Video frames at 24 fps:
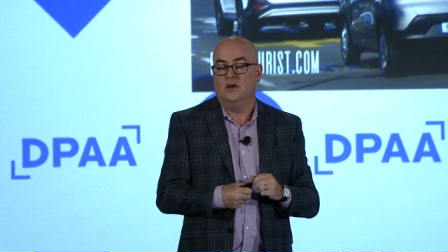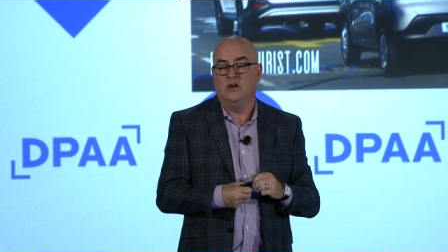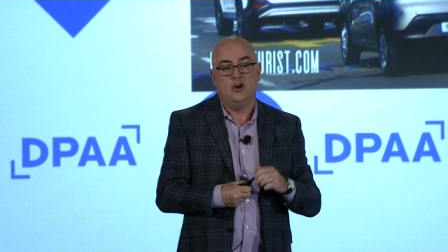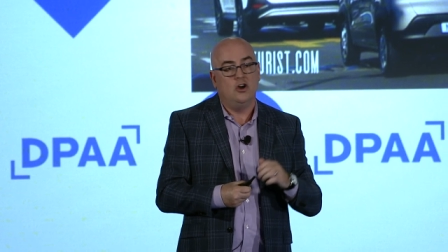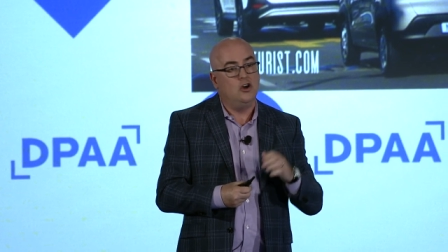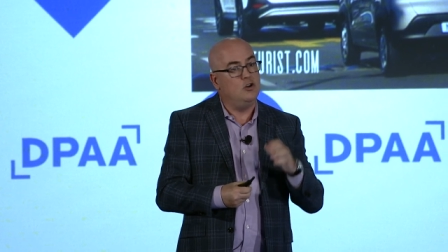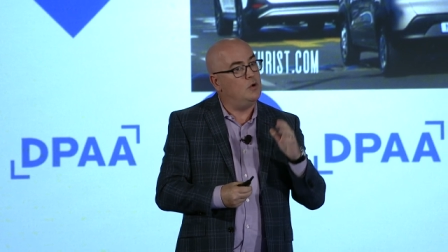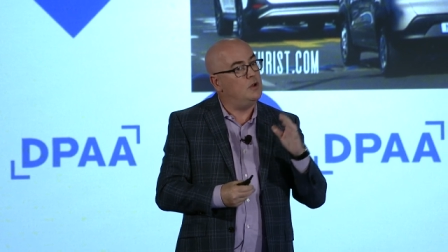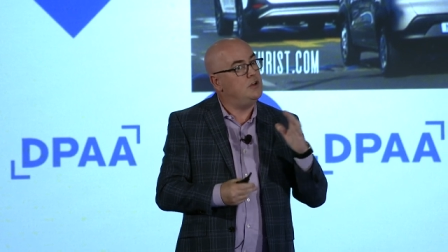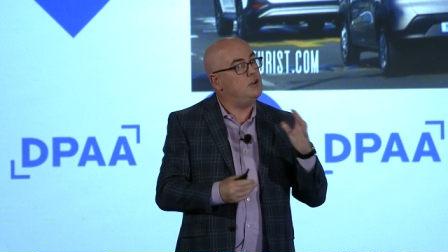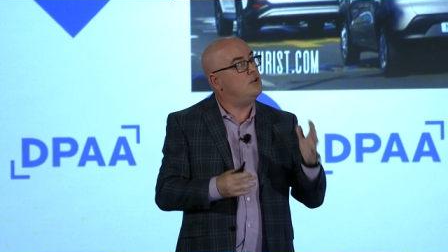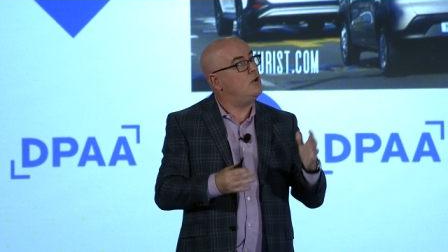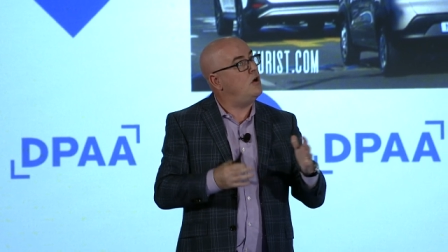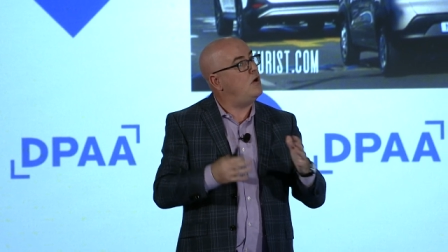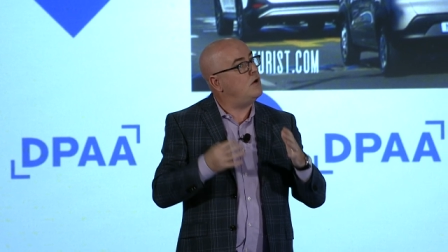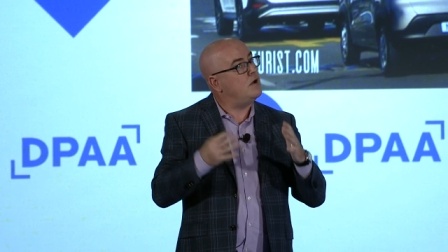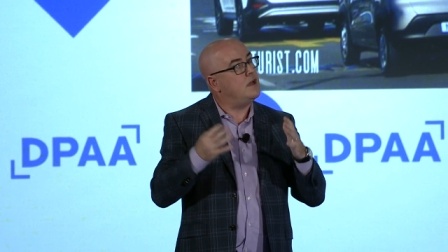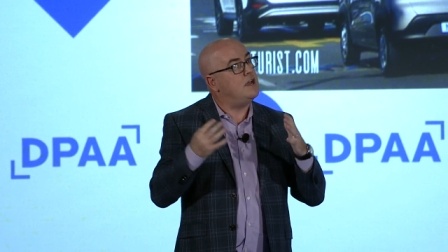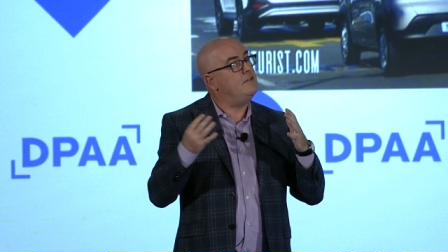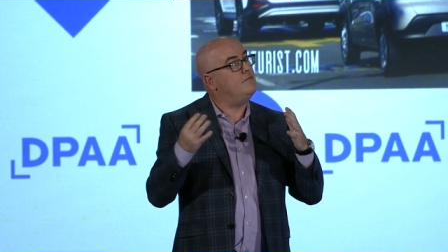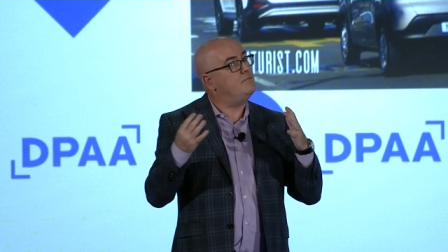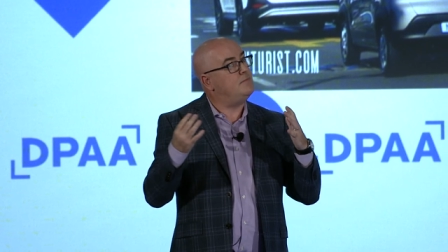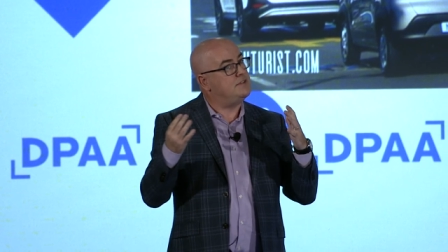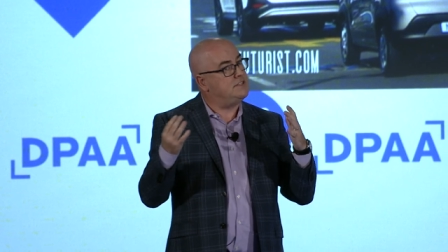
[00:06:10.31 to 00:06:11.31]
who are not
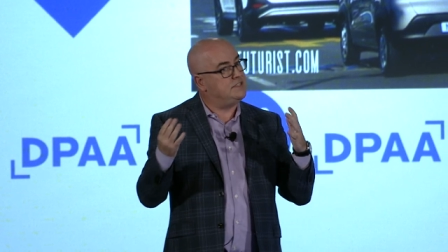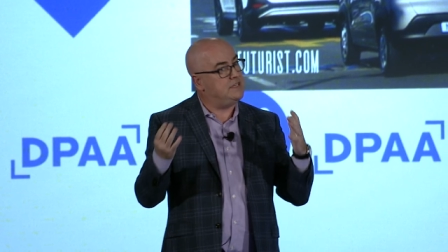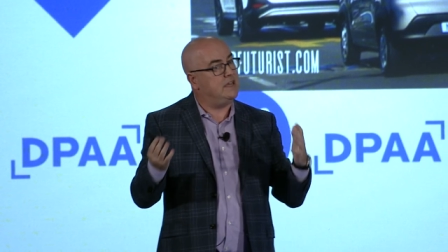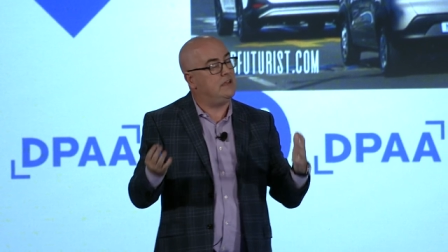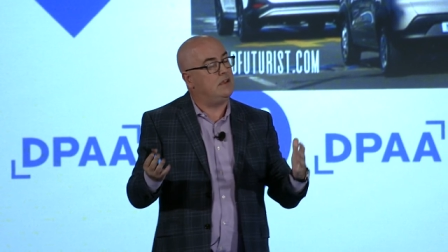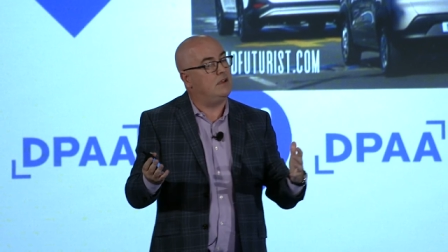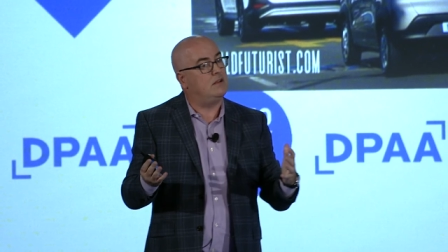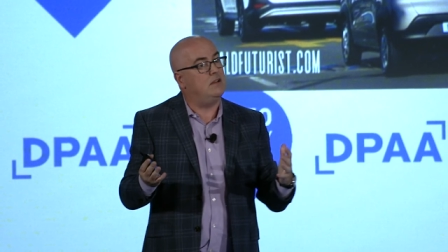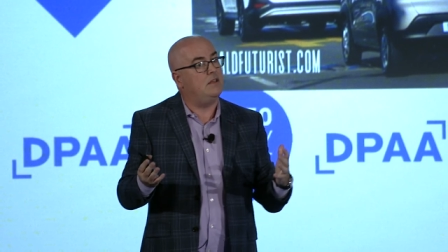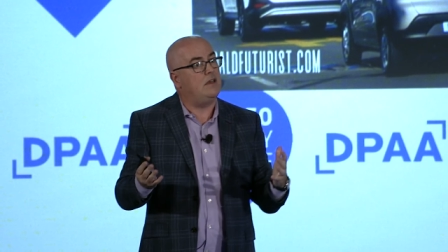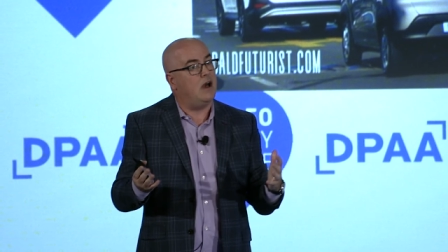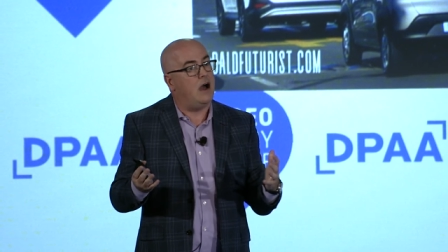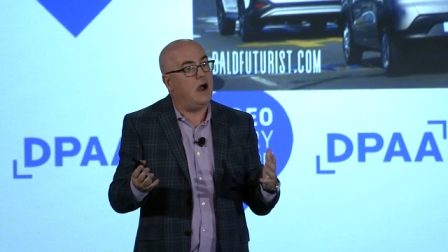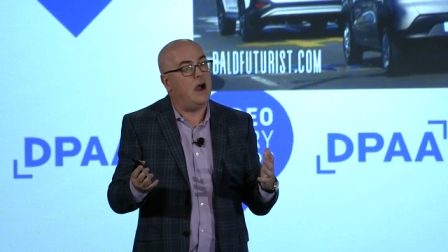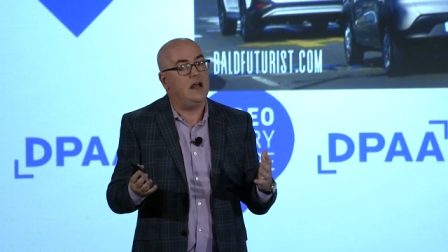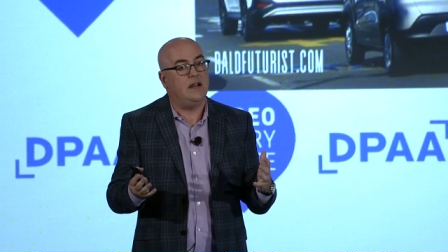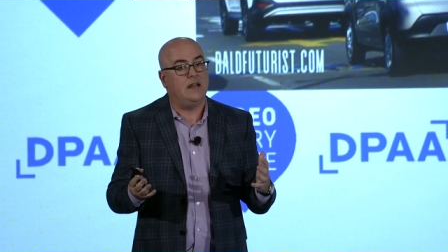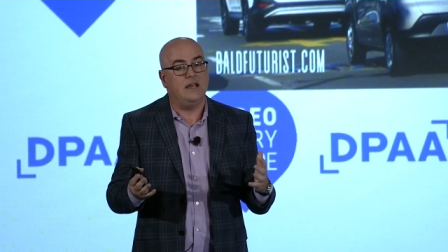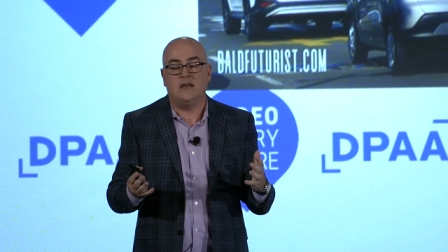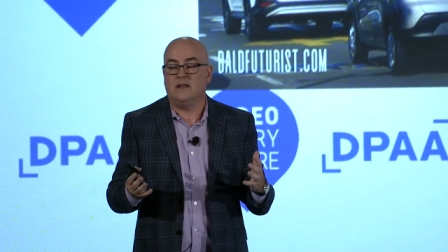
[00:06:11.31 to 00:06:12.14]
in particularly highly